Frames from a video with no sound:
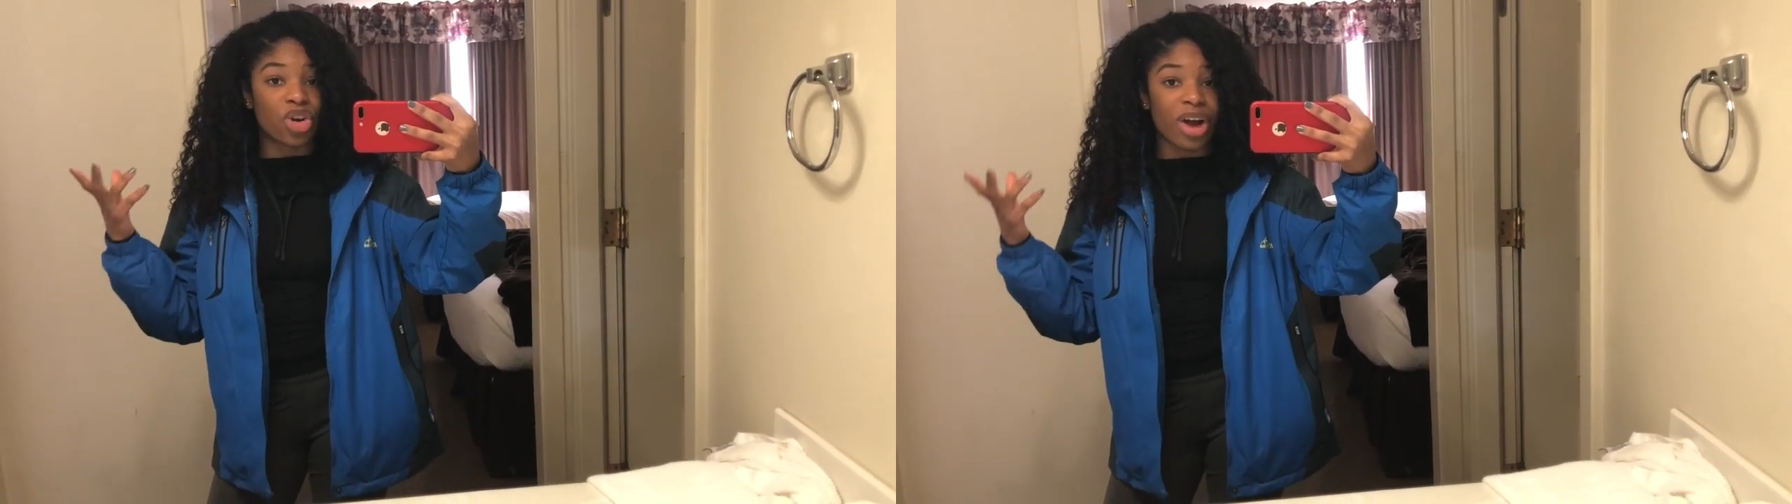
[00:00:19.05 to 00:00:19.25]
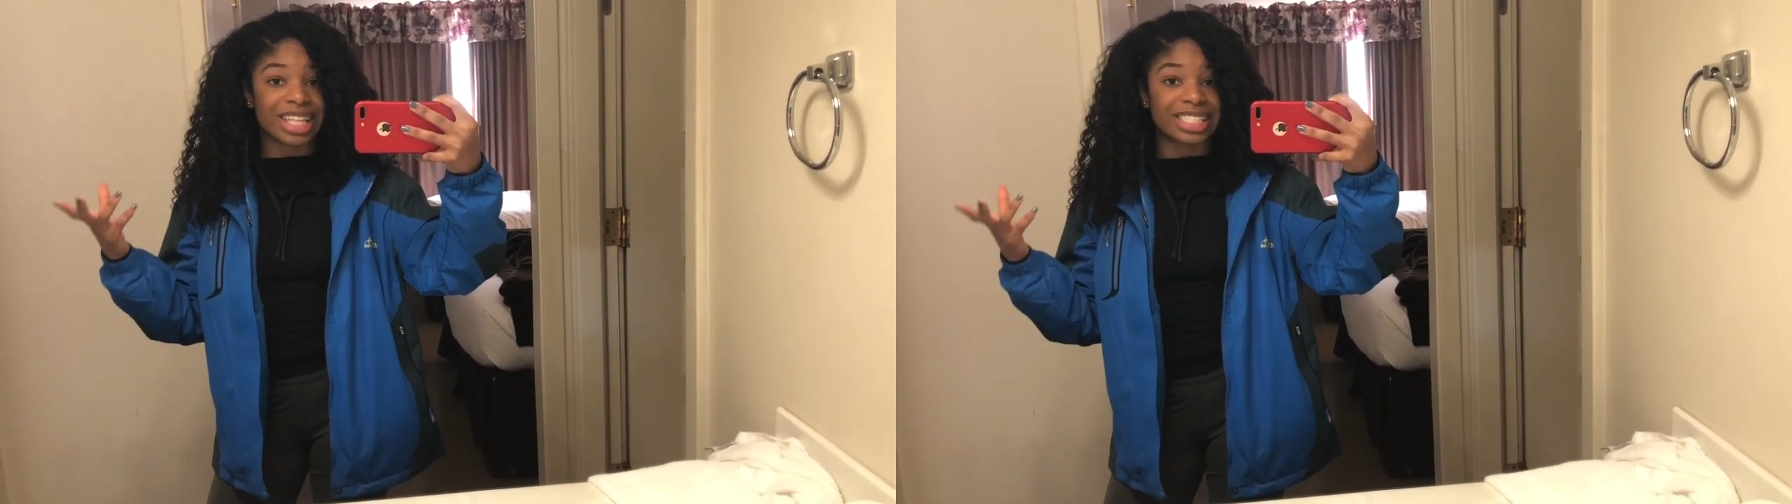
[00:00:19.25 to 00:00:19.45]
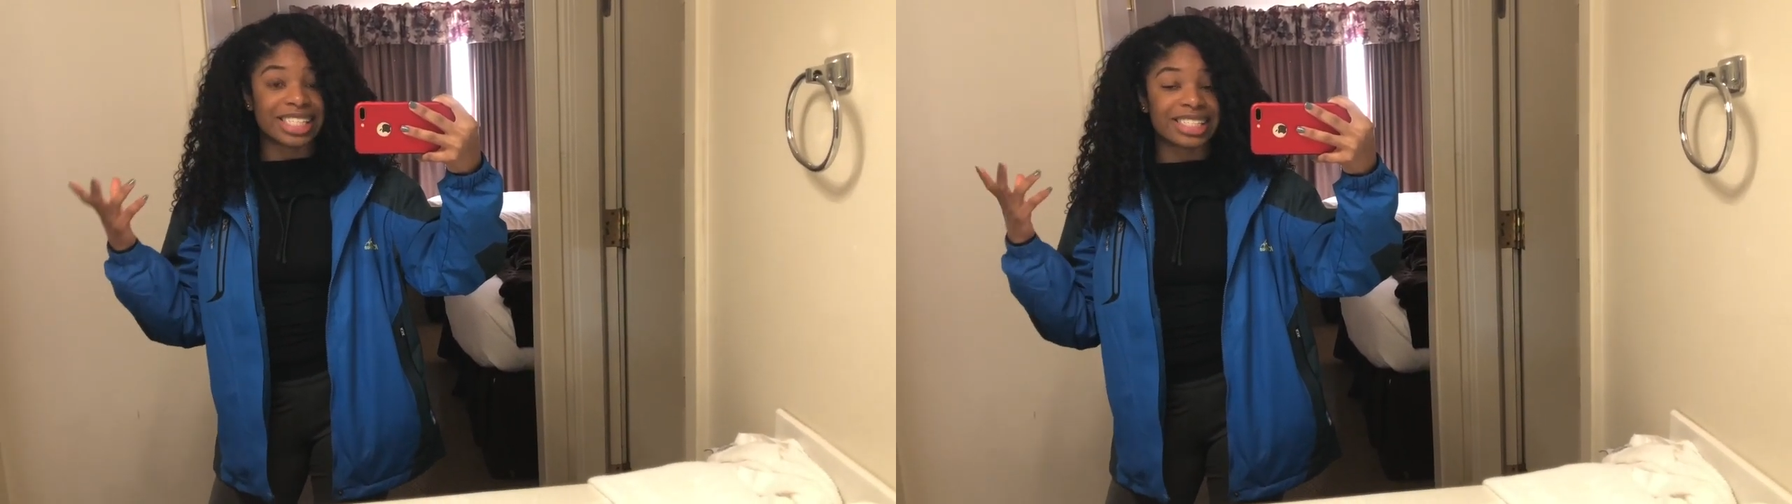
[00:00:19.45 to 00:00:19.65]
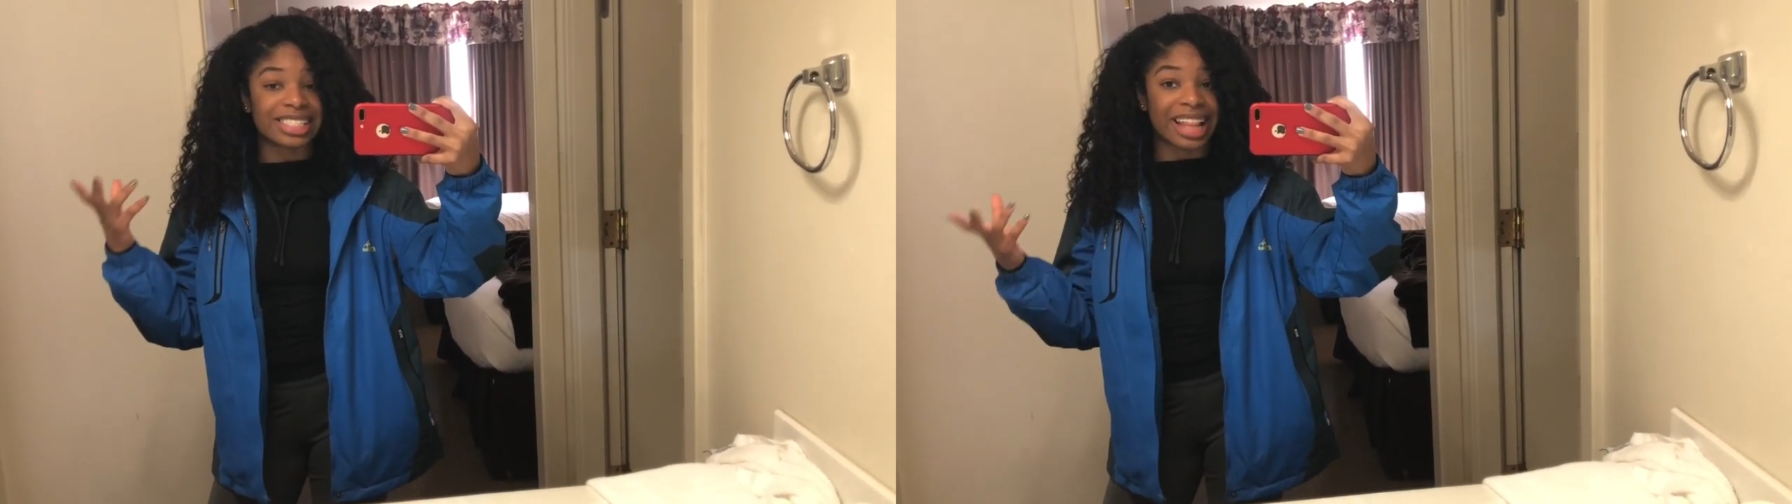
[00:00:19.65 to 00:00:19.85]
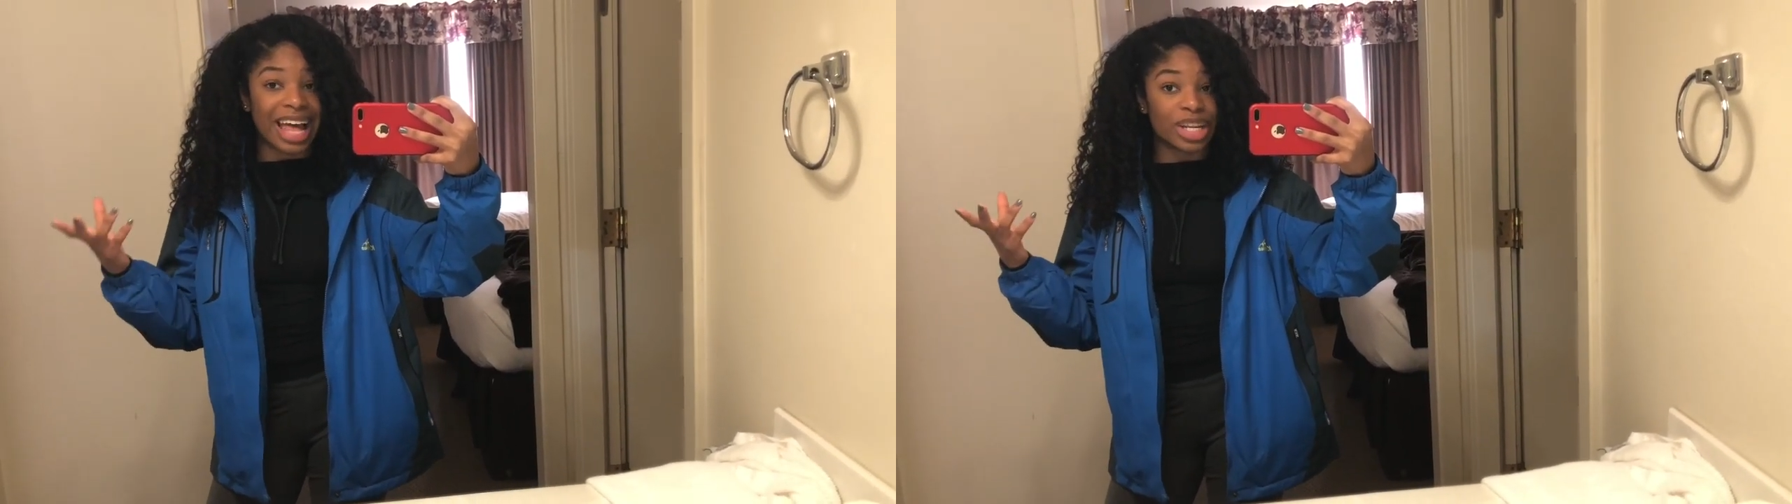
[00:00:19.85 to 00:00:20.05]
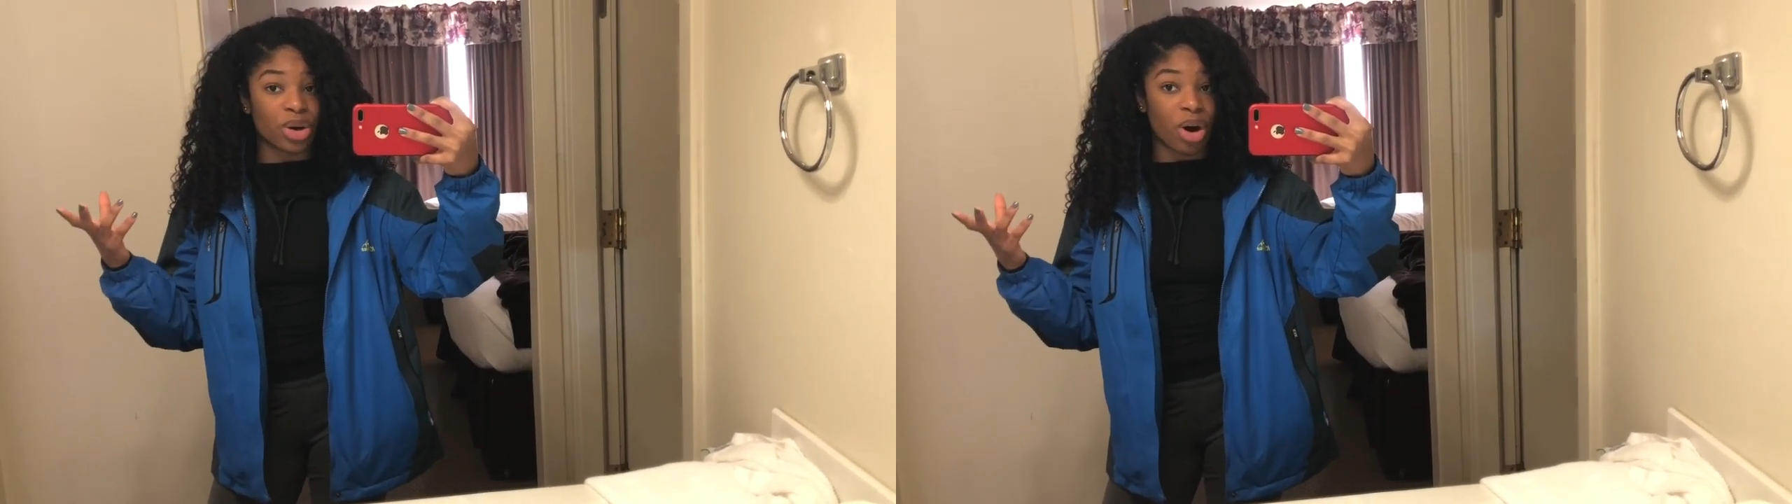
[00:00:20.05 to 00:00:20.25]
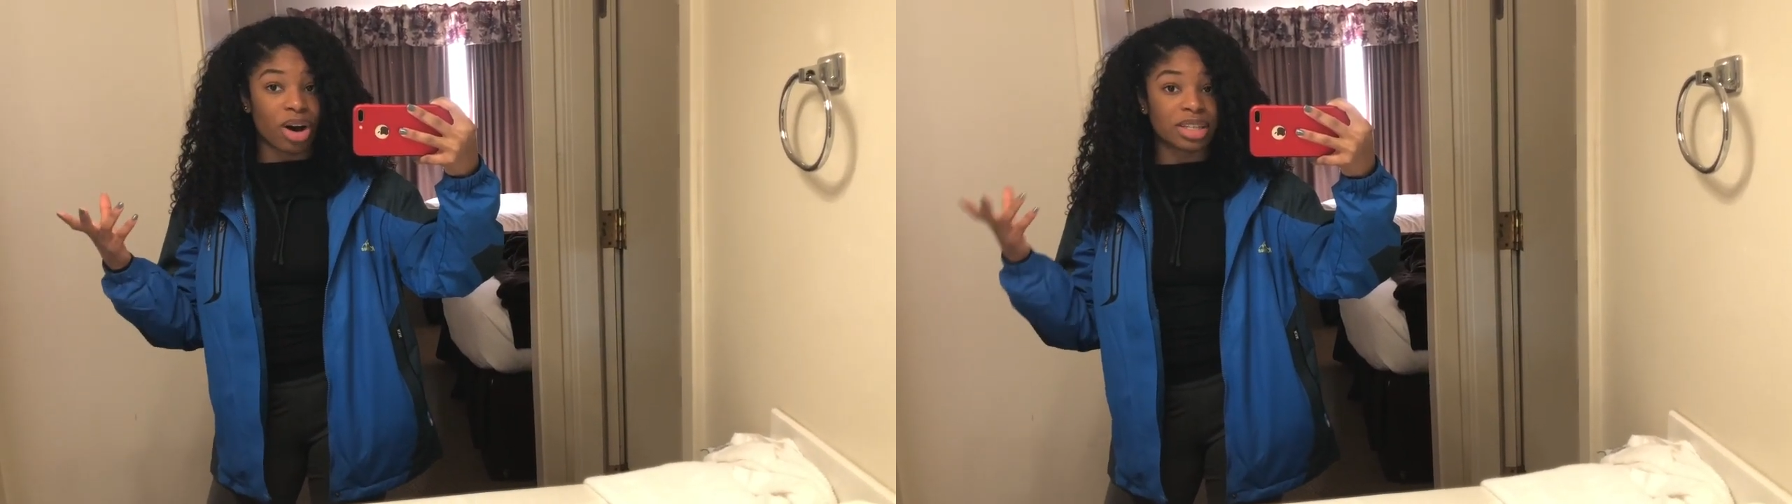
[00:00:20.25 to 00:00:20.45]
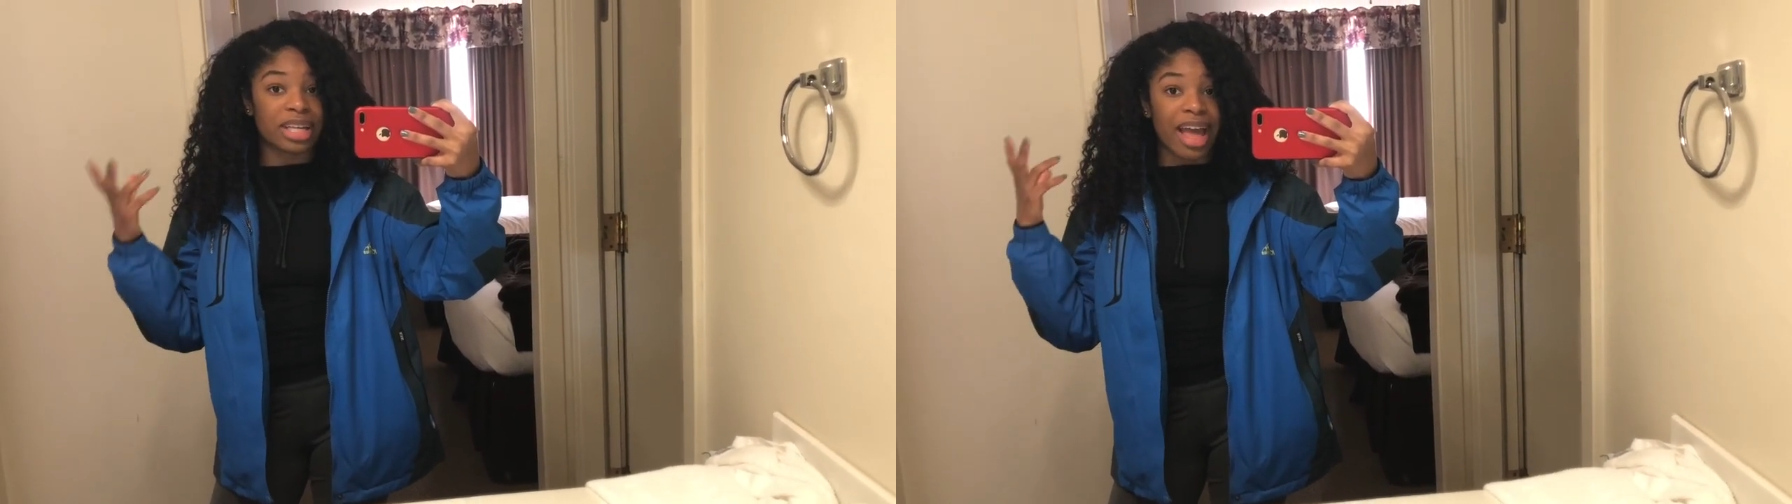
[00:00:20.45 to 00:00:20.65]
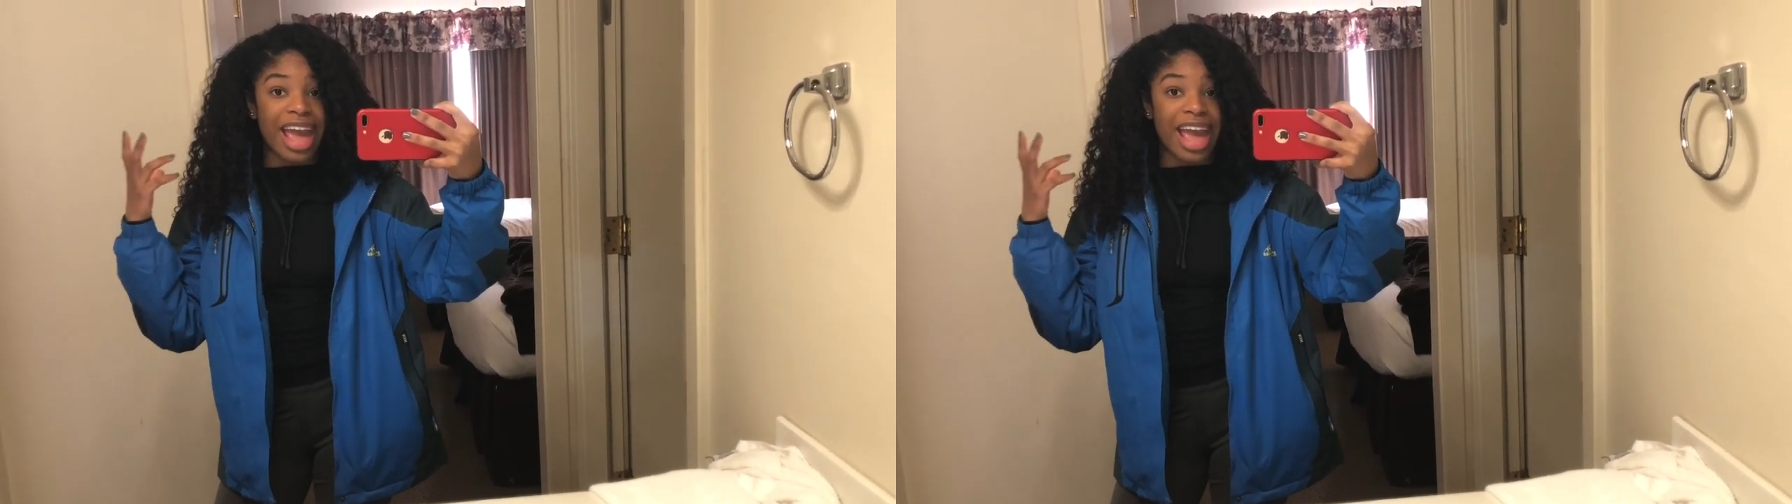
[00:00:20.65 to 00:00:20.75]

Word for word: Crescent Sled Dogs,